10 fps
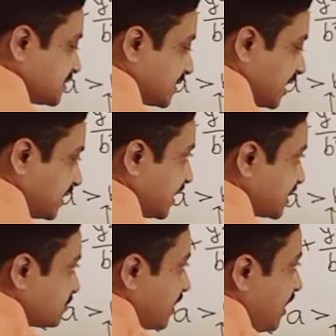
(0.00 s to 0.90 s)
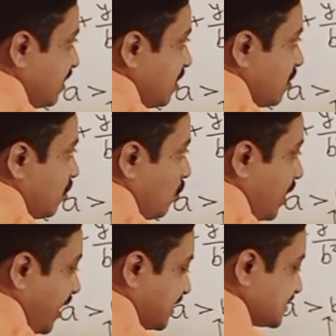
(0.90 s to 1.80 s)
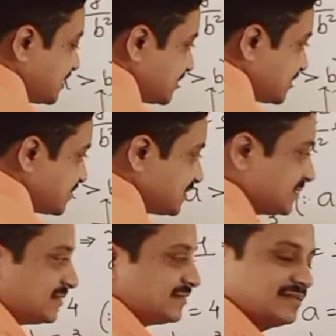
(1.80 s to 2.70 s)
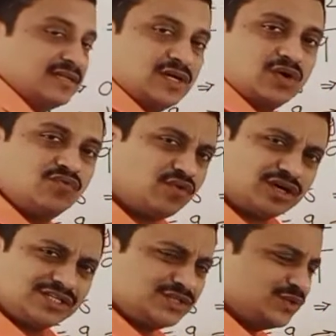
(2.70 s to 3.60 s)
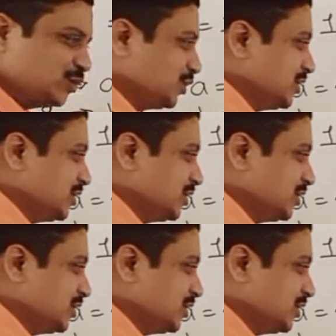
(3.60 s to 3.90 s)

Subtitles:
and that's my y-axis. Focus is known